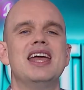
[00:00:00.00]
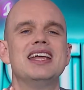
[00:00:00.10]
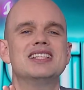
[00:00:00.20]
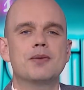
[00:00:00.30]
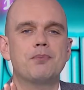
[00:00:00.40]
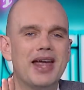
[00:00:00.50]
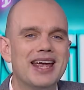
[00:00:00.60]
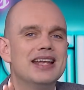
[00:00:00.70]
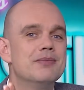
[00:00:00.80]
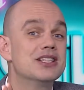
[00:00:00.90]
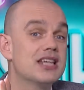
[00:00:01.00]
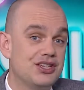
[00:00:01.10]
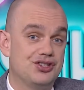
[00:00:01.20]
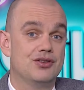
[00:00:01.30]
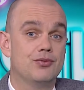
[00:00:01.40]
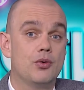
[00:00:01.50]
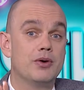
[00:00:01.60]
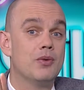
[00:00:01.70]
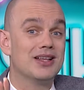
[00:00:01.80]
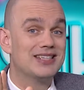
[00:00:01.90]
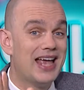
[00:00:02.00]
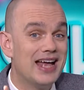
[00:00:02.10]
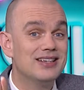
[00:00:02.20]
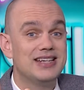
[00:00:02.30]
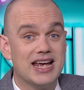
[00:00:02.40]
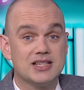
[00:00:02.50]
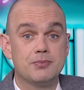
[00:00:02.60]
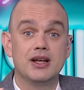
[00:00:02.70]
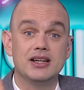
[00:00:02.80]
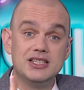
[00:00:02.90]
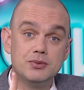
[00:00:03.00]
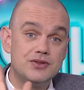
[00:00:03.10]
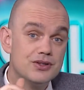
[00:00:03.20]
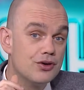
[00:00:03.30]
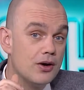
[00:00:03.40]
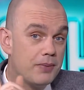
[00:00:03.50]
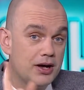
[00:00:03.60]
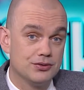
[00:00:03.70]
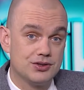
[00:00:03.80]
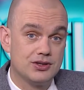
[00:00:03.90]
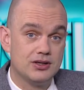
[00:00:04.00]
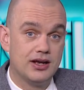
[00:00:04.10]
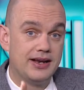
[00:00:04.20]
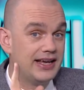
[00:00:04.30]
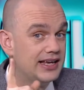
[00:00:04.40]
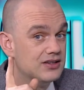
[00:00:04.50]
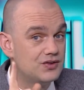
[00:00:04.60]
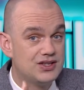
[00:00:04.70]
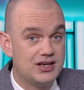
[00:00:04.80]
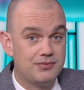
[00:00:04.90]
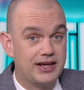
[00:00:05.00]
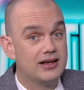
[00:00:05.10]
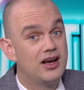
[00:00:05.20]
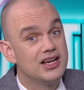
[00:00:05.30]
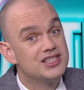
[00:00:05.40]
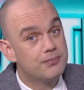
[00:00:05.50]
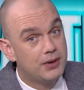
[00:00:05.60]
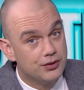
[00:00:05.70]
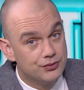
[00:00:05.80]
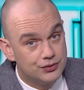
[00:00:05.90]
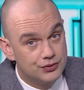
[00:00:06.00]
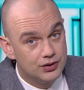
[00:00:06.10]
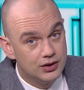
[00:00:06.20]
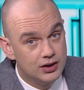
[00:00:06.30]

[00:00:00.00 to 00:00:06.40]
it's a pale imitation of what we once had, yes, but at least we've still got a pulse, and that counts for something, I suppose.